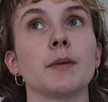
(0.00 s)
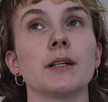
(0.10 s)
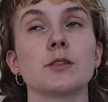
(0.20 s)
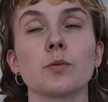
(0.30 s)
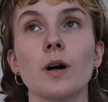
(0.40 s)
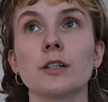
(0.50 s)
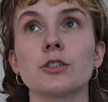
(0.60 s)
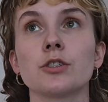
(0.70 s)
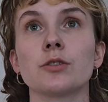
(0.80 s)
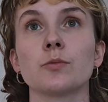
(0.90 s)

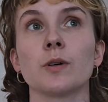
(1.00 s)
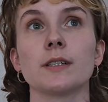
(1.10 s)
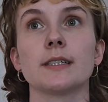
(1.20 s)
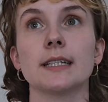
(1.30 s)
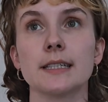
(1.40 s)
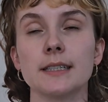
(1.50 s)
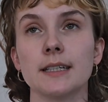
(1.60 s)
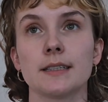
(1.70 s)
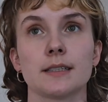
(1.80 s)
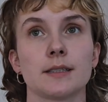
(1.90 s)
swatch was
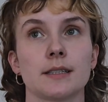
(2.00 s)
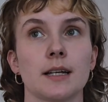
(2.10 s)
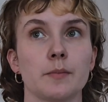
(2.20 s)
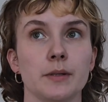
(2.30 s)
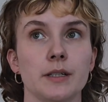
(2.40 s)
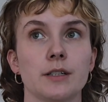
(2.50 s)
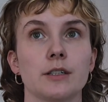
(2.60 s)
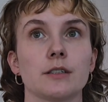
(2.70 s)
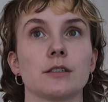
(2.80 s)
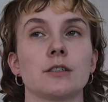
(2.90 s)
16
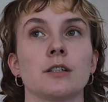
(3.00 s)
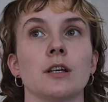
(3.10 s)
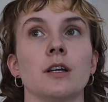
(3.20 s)
centimeters.